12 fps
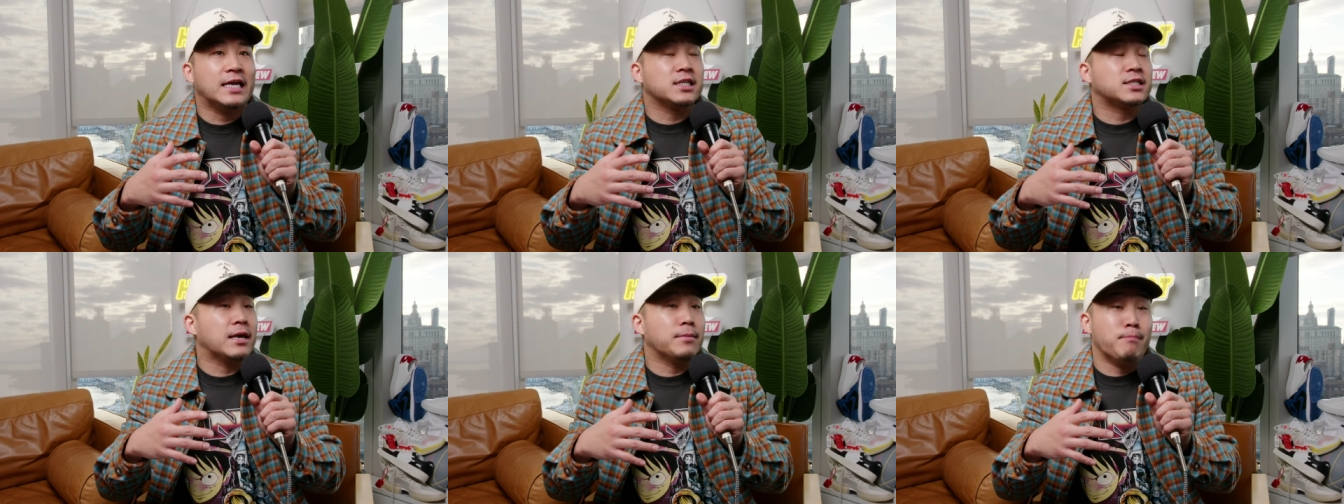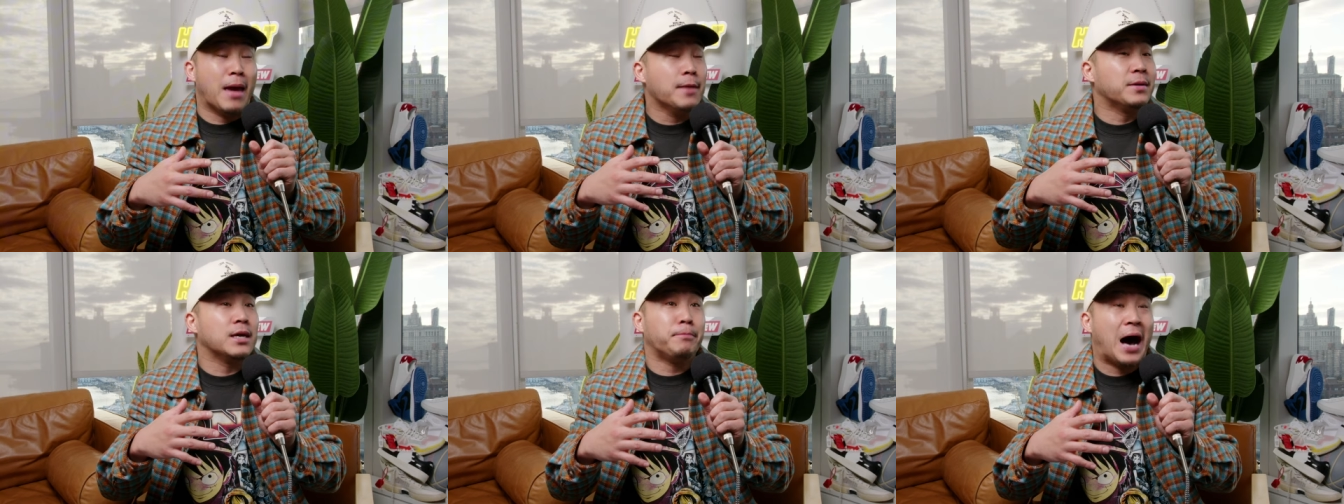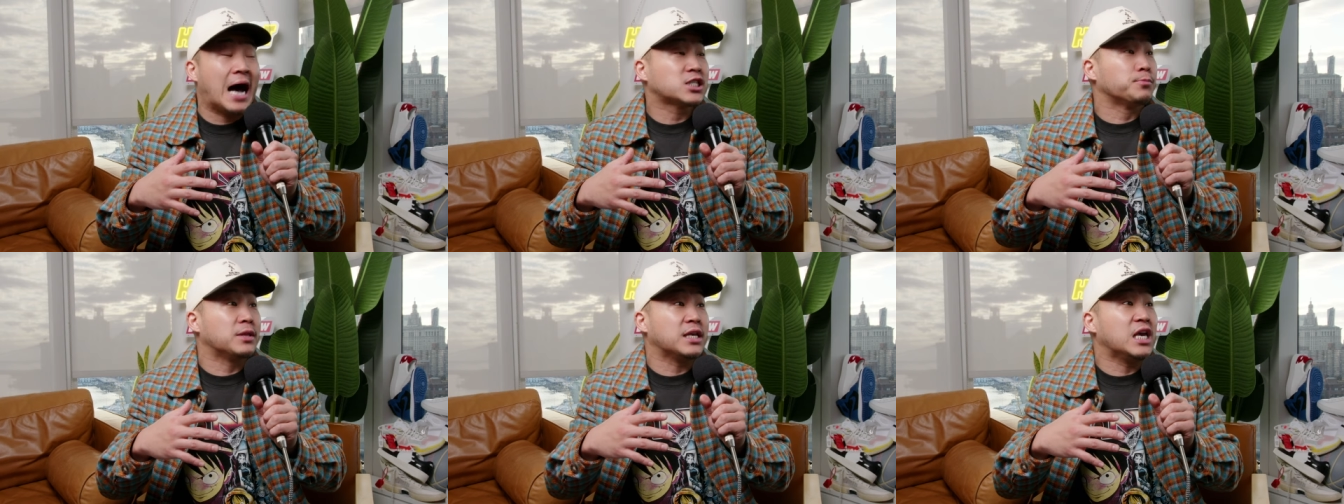is maybe
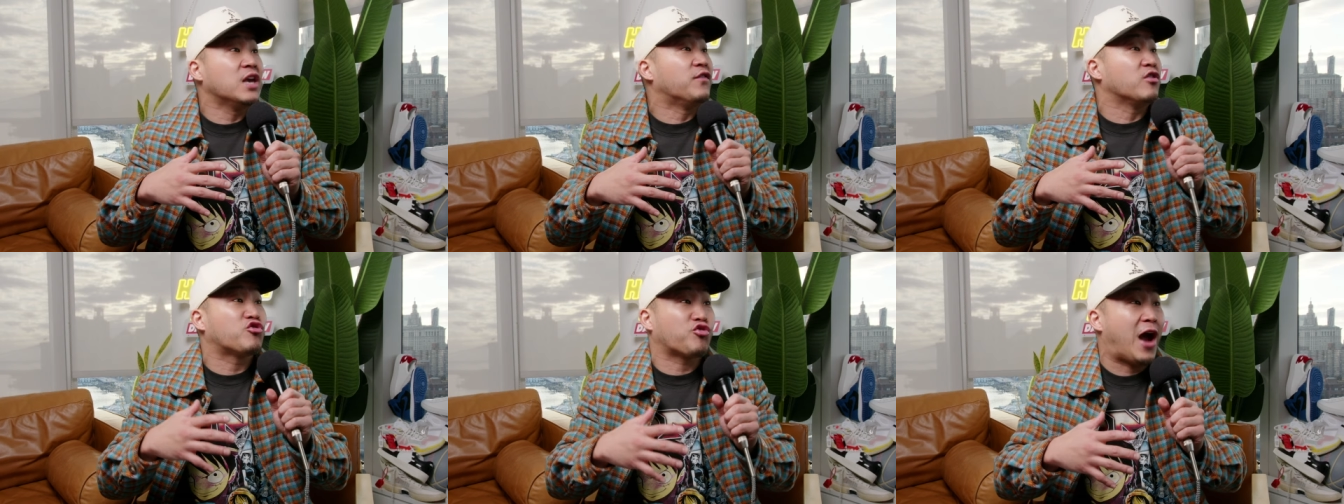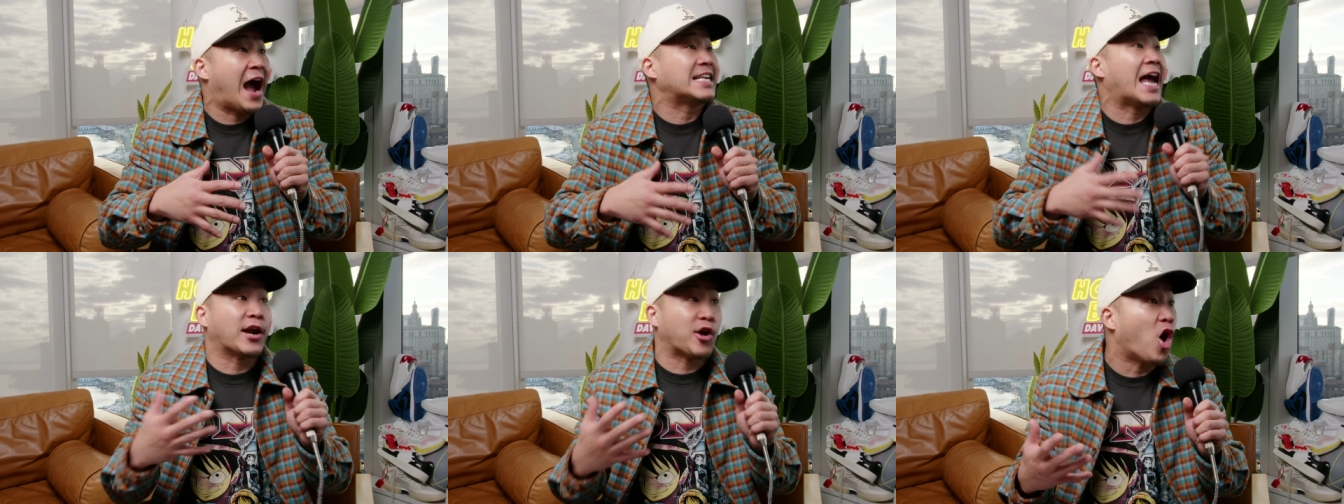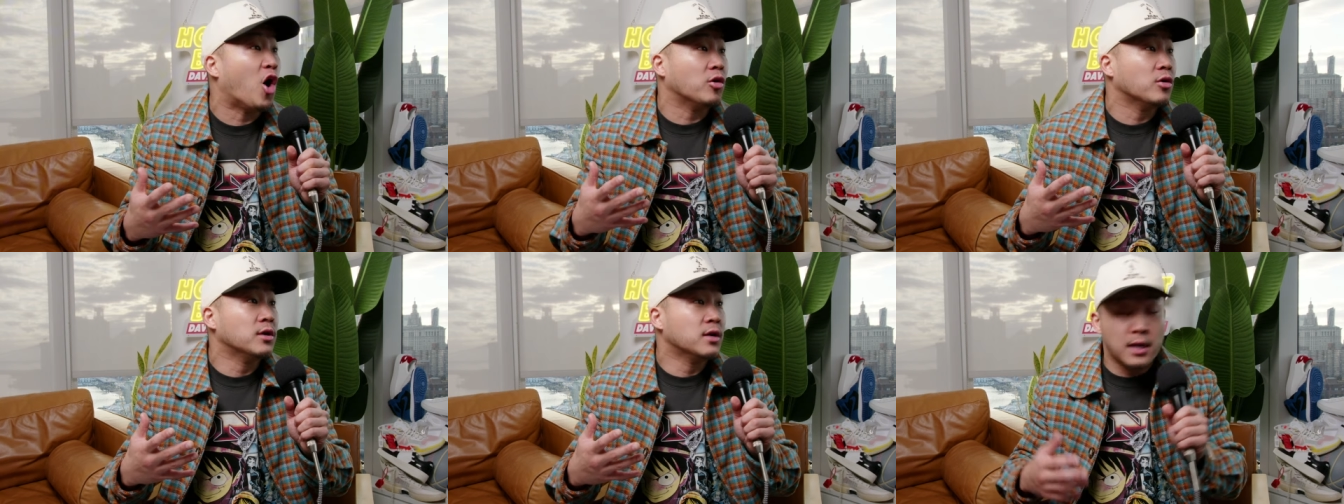possibly even tracked at all.
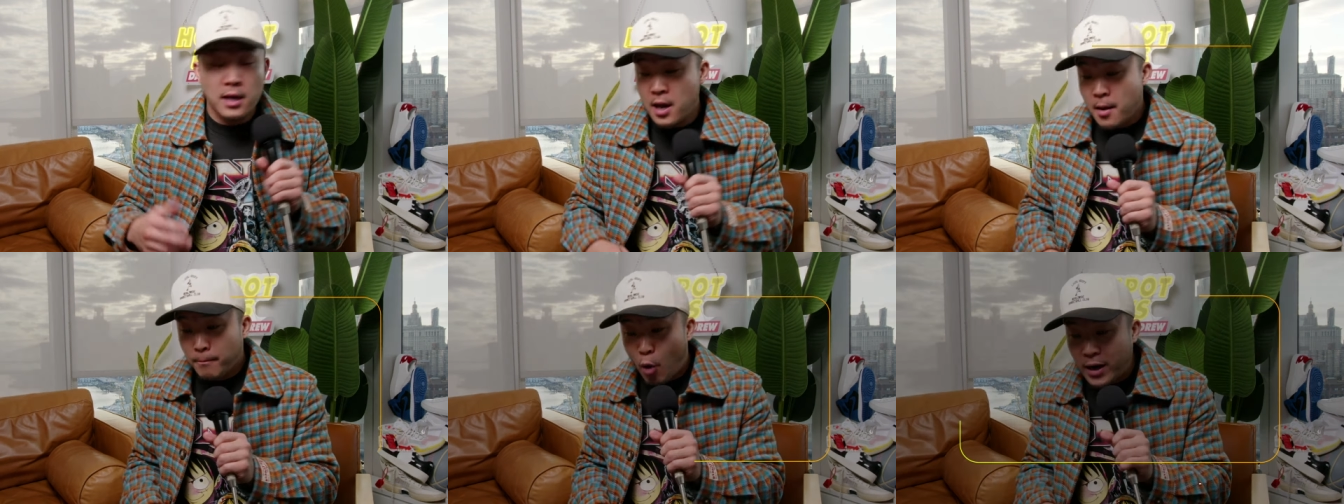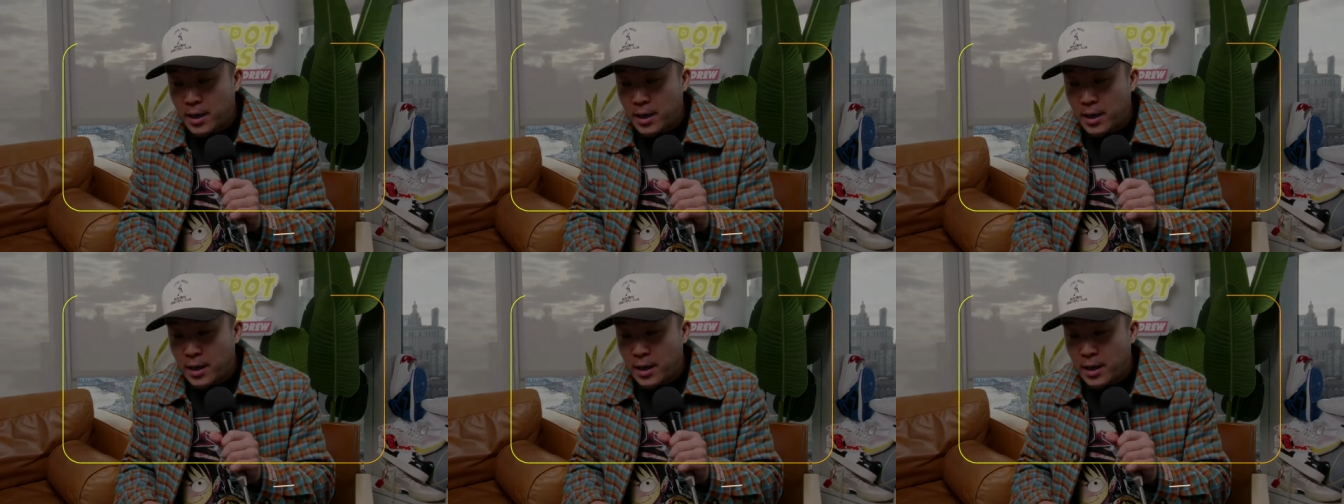Point